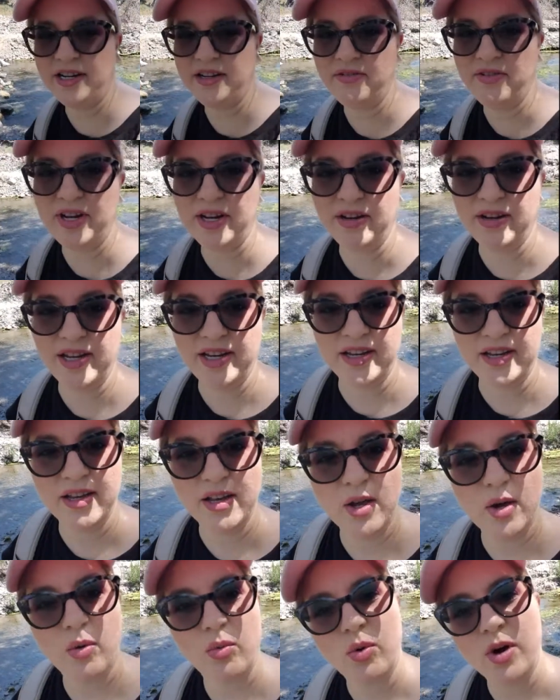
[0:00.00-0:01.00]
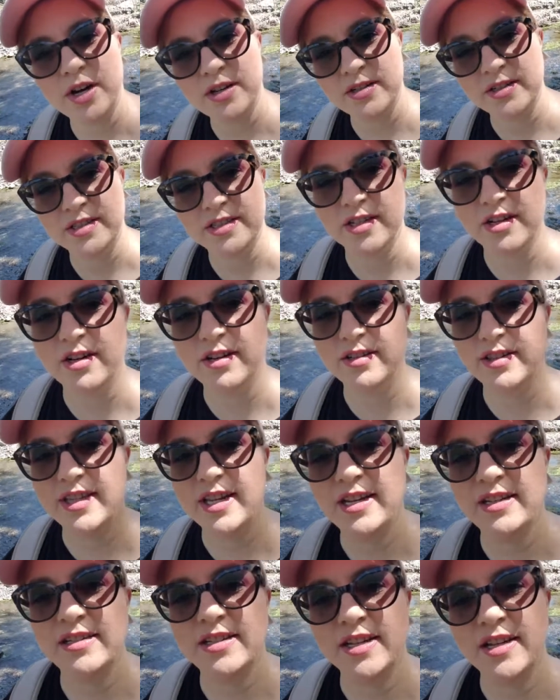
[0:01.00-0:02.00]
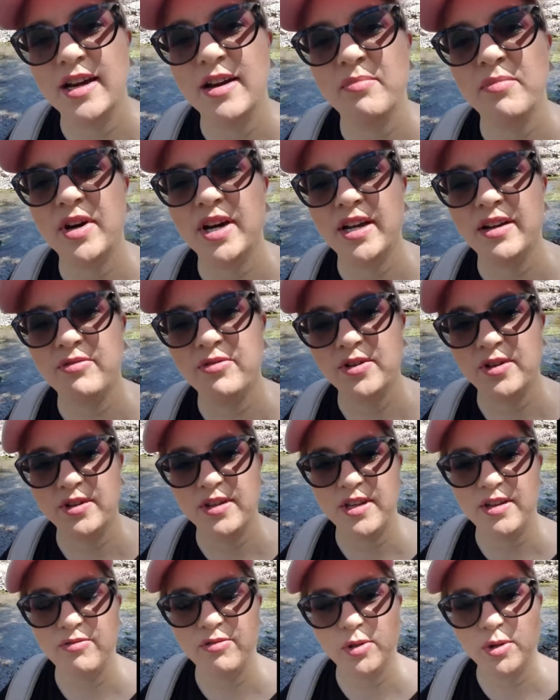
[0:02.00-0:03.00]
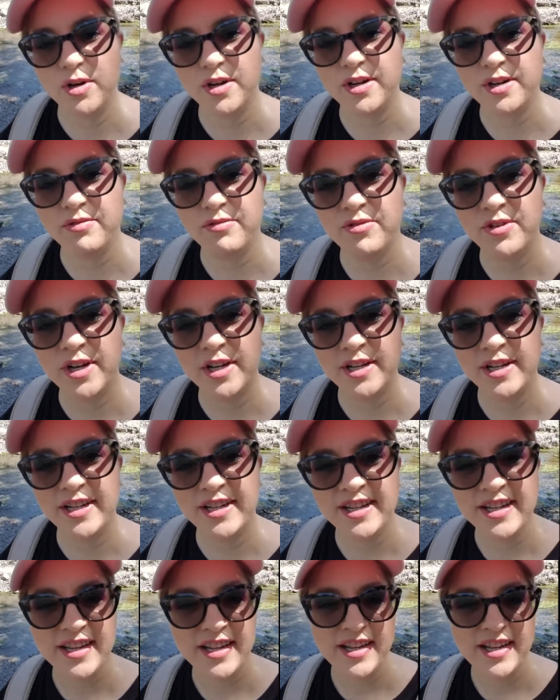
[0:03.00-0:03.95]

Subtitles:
of area, water is a hard thing to come by for the flora and fauna,